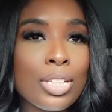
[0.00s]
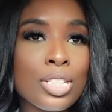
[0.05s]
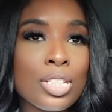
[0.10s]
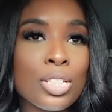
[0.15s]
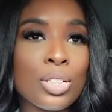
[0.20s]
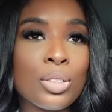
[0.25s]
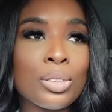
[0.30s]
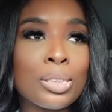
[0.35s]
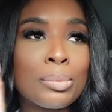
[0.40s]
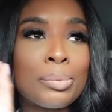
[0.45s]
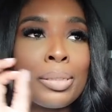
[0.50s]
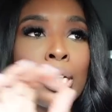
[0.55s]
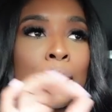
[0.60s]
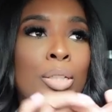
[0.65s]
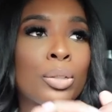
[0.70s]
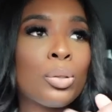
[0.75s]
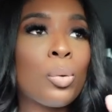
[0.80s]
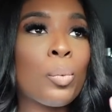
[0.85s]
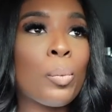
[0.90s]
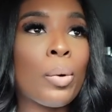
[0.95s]
so it's been a
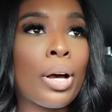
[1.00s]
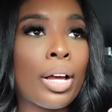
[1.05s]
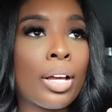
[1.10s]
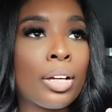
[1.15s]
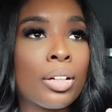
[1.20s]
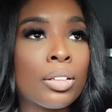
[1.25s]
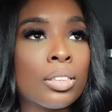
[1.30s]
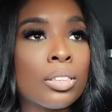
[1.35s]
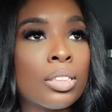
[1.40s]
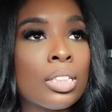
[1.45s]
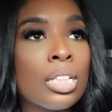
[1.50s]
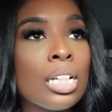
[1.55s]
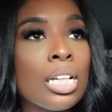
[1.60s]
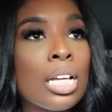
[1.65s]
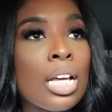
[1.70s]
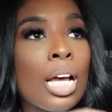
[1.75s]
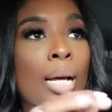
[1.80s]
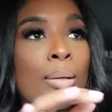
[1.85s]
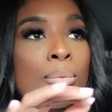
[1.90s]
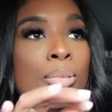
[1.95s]
little while
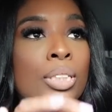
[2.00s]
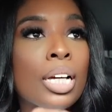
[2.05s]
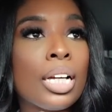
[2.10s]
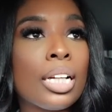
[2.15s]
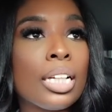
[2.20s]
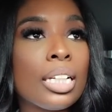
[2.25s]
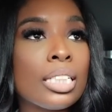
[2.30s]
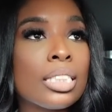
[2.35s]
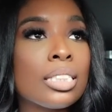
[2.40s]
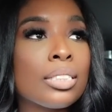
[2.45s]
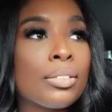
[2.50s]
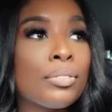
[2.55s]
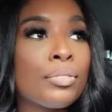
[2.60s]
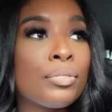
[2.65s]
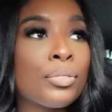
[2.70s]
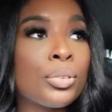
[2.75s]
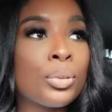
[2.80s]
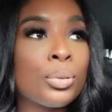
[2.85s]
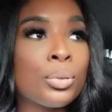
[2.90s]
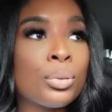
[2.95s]
i'm trying to get some
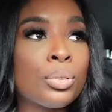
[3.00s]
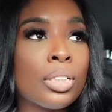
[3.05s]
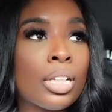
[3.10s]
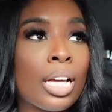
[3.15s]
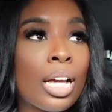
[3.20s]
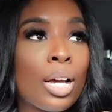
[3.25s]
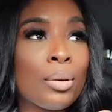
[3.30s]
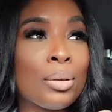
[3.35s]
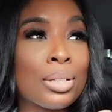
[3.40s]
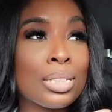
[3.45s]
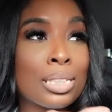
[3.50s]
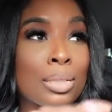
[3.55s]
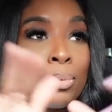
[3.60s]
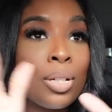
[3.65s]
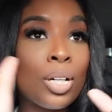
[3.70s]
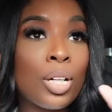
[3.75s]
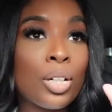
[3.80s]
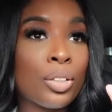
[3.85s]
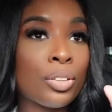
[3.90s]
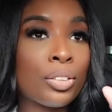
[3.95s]
food now because i'm
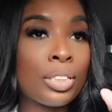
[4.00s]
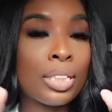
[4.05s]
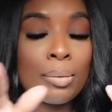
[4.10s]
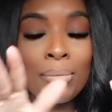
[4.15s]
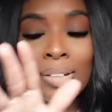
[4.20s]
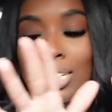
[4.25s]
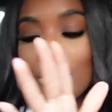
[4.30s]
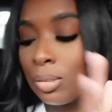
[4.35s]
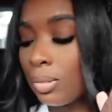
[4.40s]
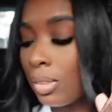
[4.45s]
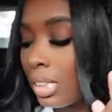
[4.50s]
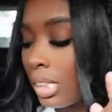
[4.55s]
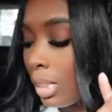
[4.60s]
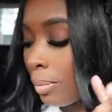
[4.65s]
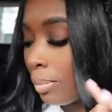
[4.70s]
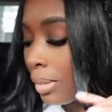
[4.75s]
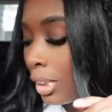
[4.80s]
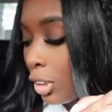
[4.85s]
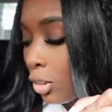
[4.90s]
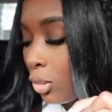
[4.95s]
hungry but i just wanted to
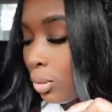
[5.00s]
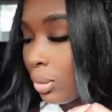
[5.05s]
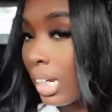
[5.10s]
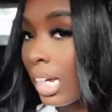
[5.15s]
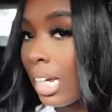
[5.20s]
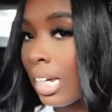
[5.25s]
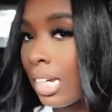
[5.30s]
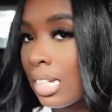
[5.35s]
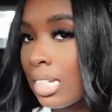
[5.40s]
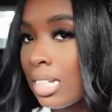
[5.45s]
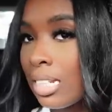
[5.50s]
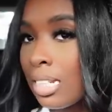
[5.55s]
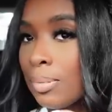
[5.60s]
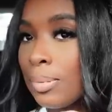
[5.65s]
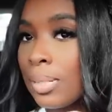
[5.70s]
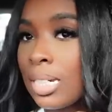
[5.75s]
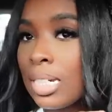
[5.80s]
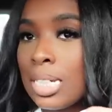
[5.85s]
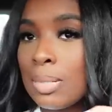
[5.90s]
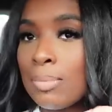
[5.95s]
update you guys
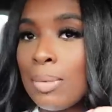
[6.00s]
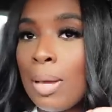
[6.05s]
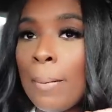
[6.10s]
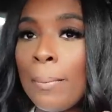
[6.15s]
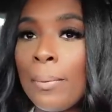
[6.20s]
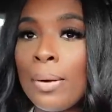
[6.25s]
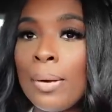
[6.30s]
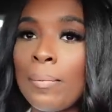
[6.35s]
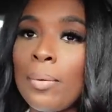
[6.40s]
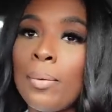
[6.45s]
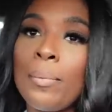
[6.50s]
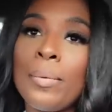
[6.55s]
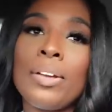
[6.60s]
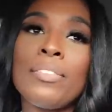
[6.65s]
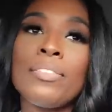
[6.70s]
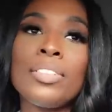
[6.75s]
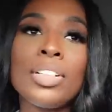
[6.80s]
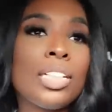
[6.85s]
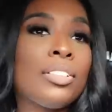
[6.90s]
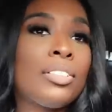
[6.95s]
because my appointment
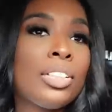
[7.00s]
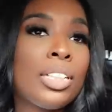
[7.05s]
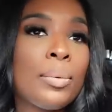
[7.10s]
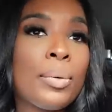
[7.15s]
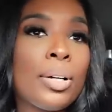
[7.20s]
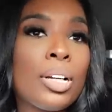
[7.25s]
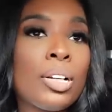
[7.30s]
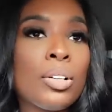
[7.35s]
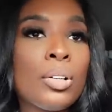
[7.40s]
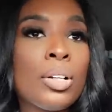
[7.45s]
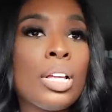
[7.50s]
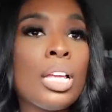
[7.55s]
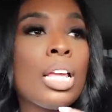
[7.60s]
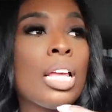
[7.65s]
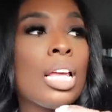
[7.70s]
went really really well